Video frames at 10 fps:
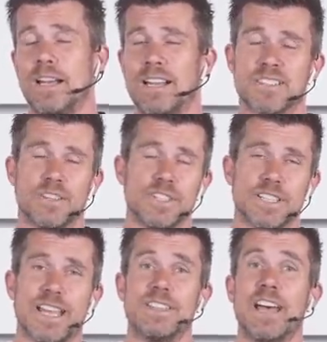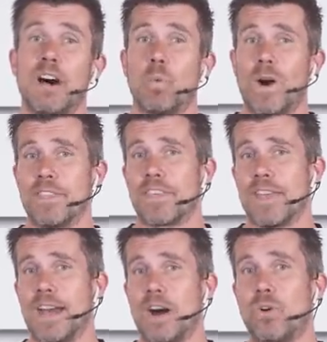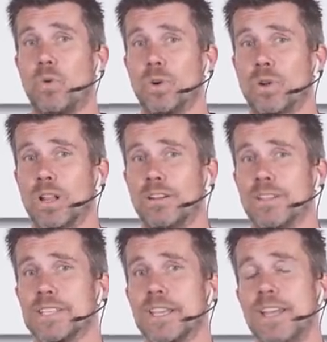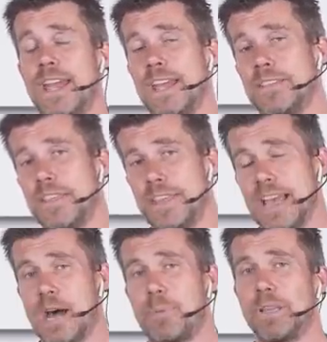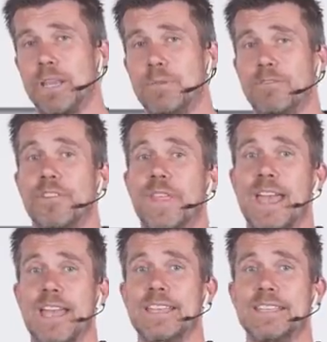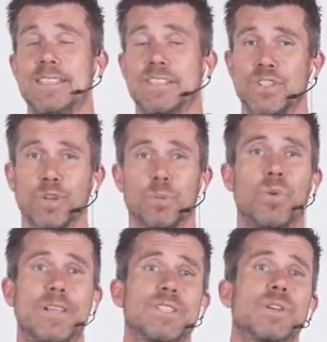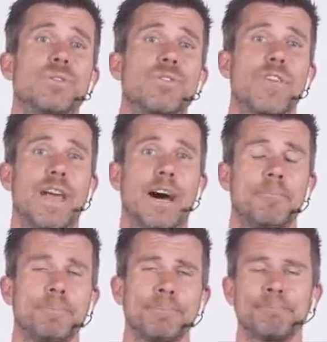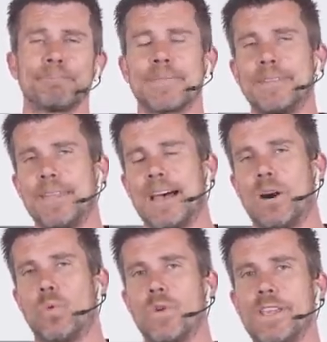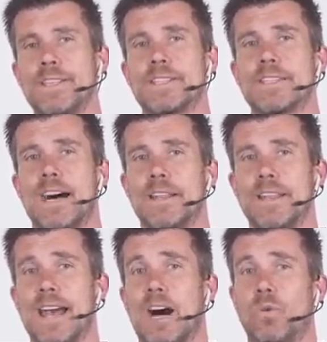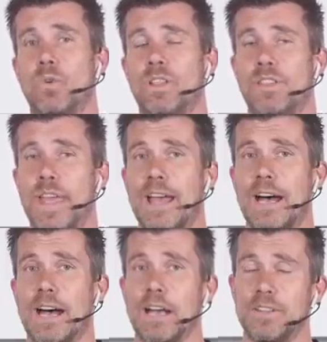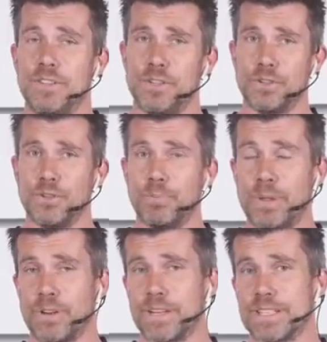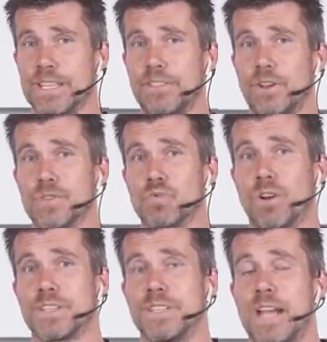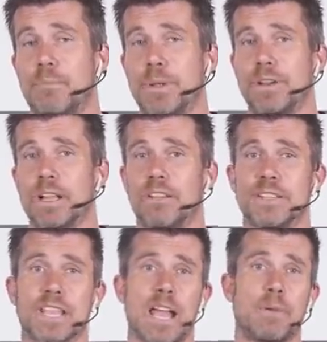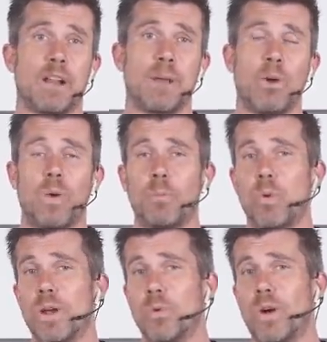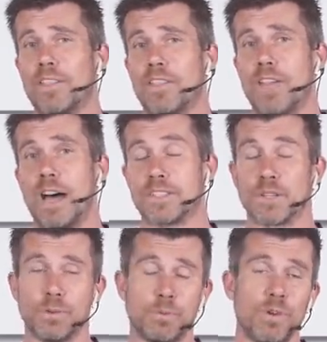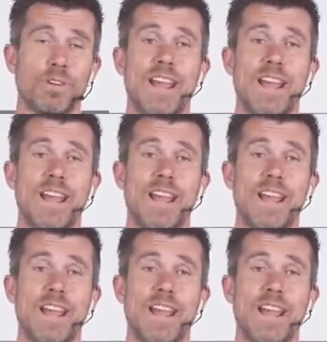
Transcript: so just under 1 thou oil clearance, and the upper limit for that is 2.2 thou. Now, we started out with our new bearings in those rods, and our bearing clearance came in at about 1.1 thou. So we were